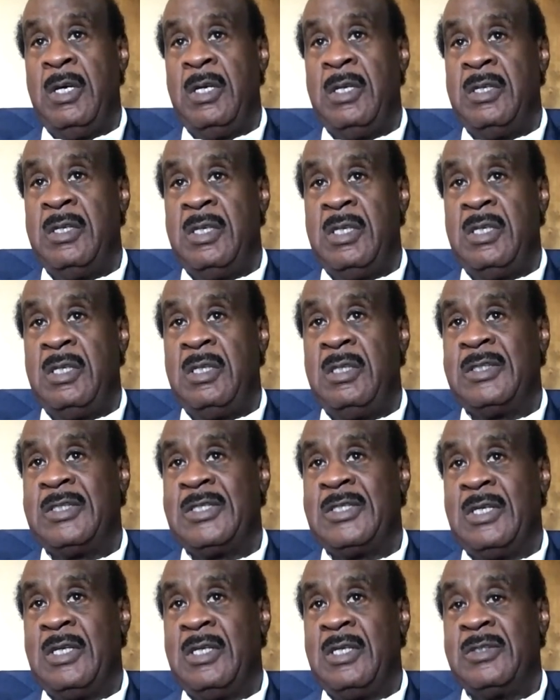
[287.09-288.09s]

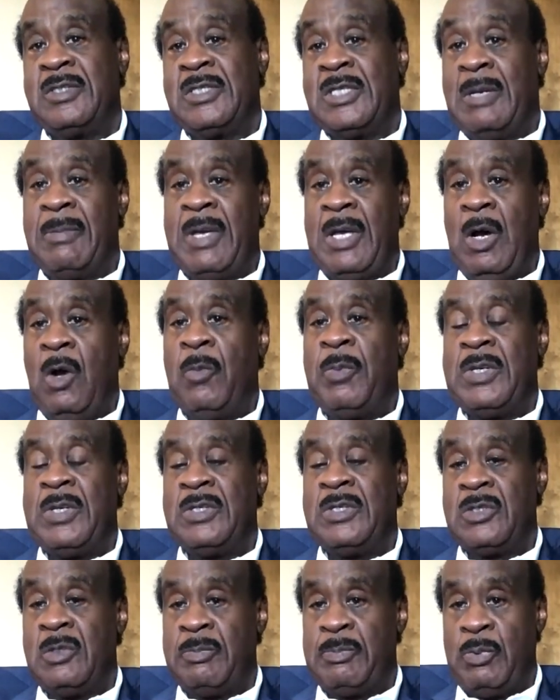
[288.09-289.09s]
needs some help and
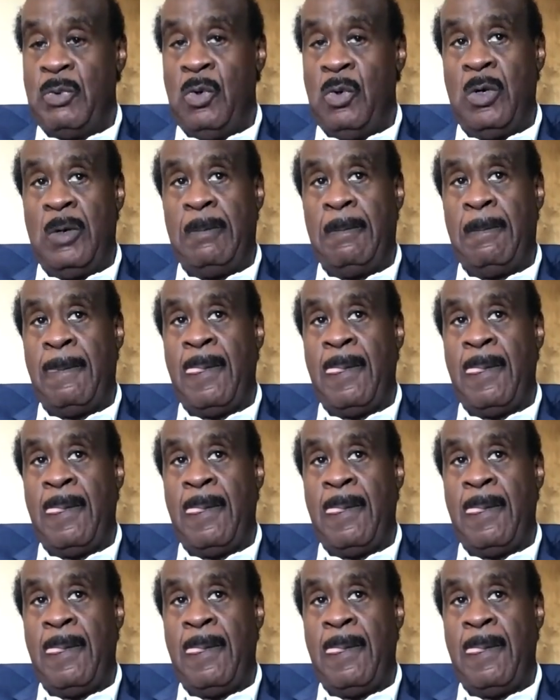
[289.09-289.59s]
support.